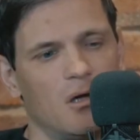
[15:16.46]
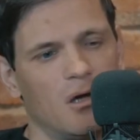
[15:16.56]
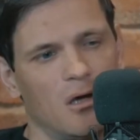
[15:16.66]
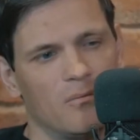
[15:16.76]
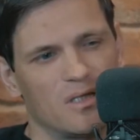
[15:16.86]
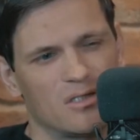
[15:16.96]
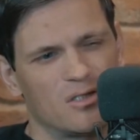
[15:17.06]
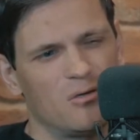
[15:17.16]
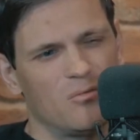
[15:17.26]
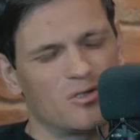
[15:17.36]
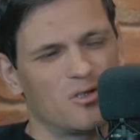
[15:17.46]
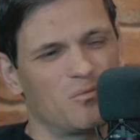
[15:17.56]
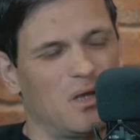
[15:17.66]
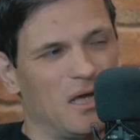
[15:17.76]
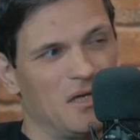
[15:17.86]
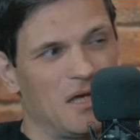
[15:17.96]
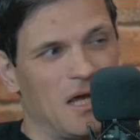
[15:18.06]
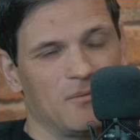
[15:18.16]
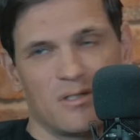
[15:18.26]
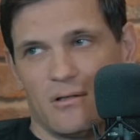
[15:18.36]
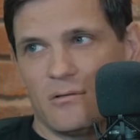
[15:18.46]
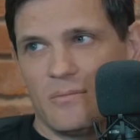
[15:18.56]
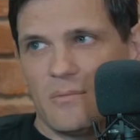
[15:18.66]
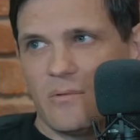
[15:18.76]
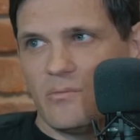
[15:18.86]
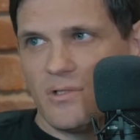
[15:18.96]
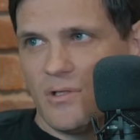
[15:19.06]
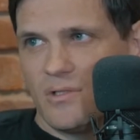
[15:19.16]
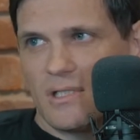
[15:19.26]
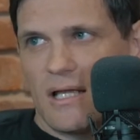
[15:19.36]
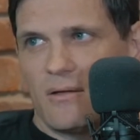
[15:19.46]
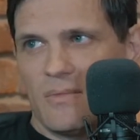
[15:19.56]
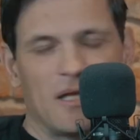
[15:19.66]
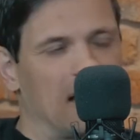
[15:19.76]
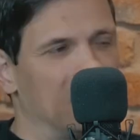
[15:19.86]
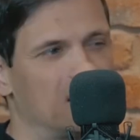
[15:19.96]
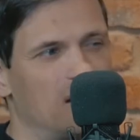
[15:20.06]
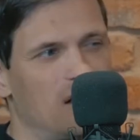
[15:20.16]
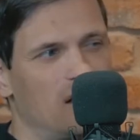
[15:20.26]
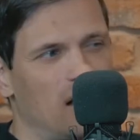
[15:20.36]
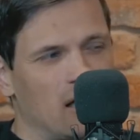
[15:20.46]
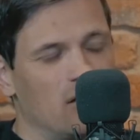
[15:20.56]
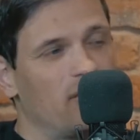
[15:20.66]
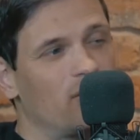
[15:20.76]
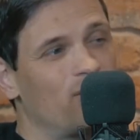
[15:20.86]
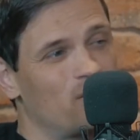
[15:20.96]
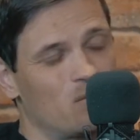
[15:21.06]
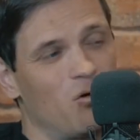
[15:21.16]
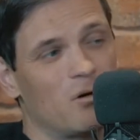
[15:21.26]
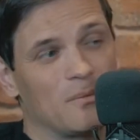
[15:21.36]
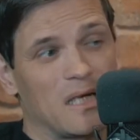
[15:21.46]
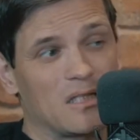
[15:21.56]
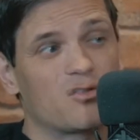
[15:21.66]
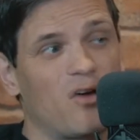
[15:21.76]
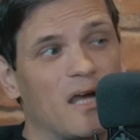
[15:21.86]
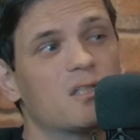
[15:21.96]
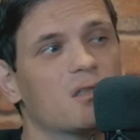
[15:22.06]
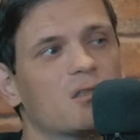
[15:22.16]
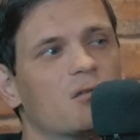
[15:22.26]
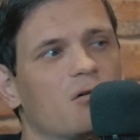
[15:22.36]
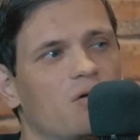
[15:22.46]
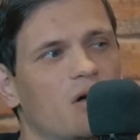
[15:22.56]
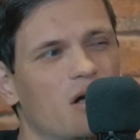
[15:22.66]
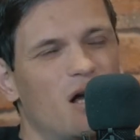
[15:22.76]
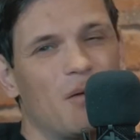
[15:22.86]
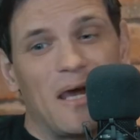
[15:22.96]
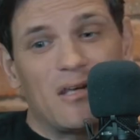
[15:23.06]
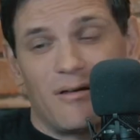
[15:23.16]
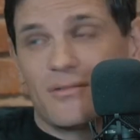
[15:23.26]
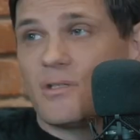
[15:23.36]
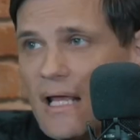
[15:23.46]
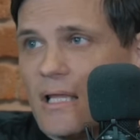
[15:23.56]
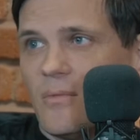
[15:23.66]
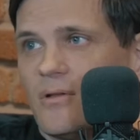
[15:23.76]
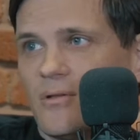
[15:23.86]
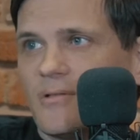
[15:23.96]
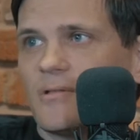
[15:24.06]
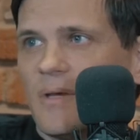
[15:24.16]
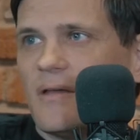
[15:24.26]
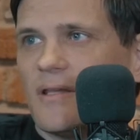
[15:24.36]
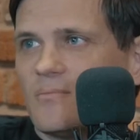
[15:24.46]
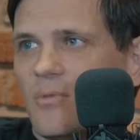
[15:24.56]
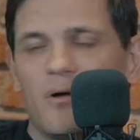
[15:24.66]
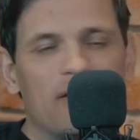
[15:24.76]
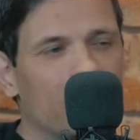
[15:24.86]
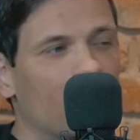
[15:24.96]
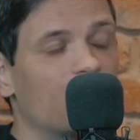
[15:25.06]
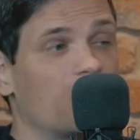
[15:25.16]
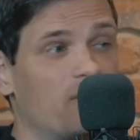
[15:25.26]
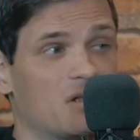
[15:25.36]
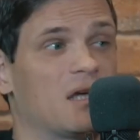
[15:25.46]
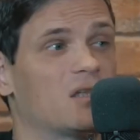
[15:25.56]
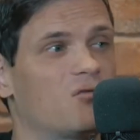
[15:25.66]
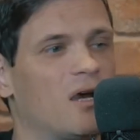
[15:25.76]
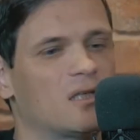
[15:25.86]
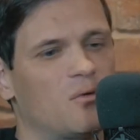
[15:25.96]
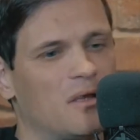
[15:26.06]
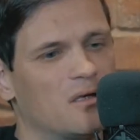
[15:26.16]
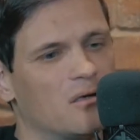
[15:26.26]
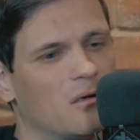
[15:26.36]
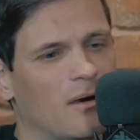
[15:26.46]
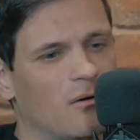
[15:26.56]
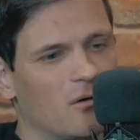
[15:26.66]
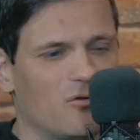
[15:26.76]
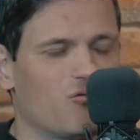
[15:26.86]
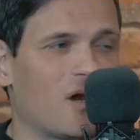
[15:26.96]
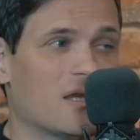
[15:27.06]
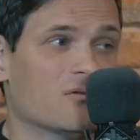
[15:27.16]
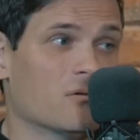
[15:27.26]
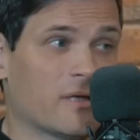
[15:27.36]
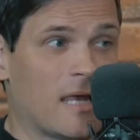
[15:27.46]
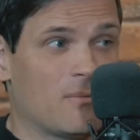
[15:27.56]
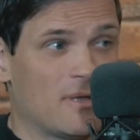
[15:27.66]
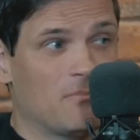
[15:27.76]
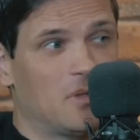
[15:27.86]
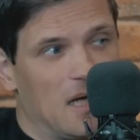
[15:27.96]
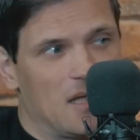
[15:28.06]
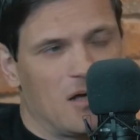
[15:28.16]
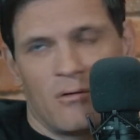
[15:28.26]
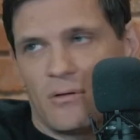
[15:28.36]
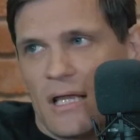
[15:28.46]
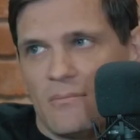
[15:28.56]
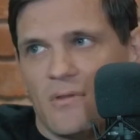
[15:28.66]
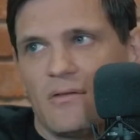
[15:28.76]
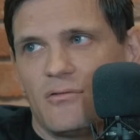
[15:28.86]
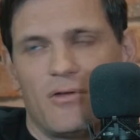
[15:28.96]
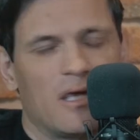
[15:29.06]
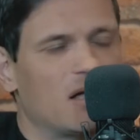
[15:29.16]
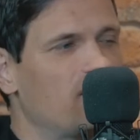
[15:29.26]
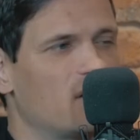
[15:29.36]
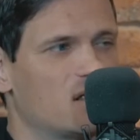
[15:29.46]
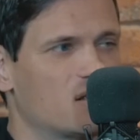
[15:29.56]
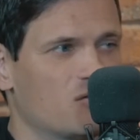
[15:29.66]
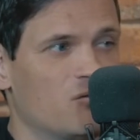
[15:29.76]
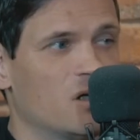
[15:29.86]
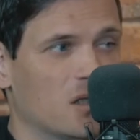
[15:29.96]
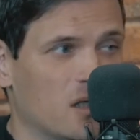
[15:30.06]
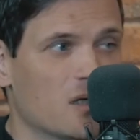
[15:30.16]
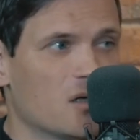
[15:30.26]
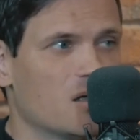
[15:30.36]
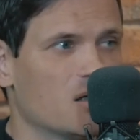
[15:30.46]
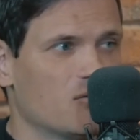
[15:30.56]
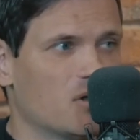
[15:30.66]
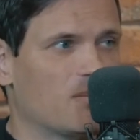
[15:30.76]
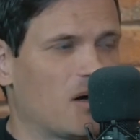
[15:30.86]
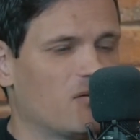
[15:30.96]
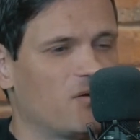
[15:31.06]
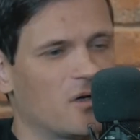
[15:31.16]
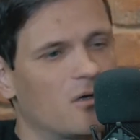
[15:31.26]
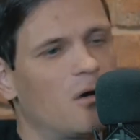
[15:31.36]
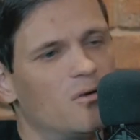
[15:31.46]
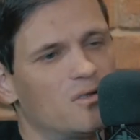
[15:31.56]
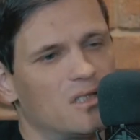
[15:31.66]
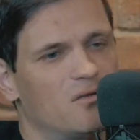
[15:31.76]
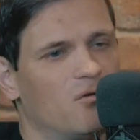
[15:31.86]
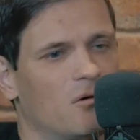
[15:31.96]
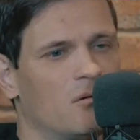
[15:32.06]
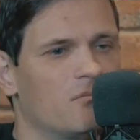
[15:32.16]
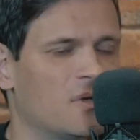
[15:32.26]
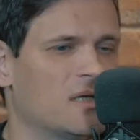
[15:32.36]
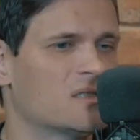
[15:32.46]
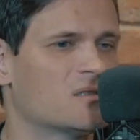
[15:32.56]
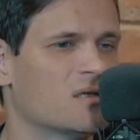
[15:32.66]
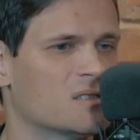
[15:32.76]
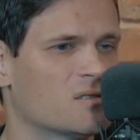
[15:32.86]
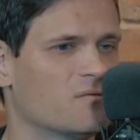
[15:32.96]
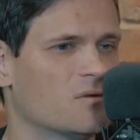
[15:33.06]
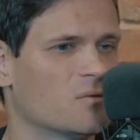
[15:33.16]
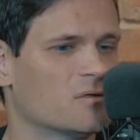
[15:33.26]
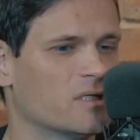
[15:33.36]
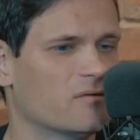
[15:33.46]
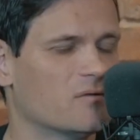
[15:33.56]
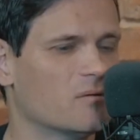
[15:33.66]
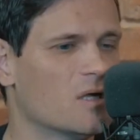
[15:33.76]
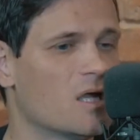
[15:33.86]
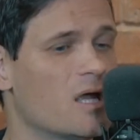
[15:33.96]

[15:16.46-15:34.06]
There's too much just playing games that other people produce now, and it'd be nice. I love it with programs like Scratch and stuff. Minecraft to an element does a bit of this, but even more so things like Scratch where they can go out and create their own game and then play their own game that they've created. I think it's a really, really powerful thing. And Commodore 64 Minis is something that we're going to give them.